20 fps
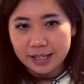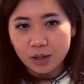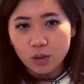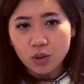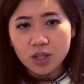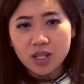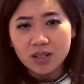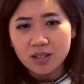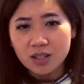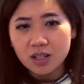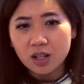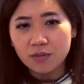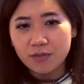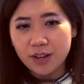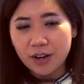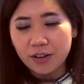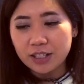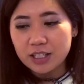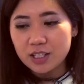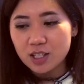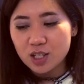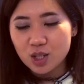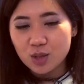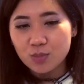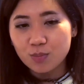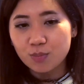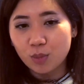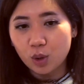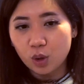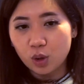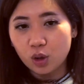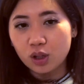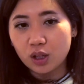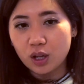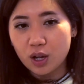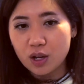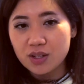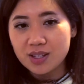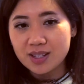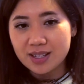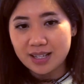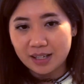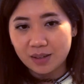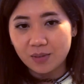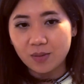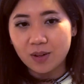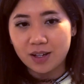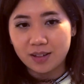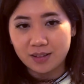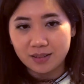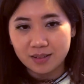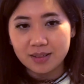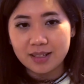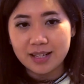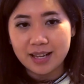It was a very small, close-knit one.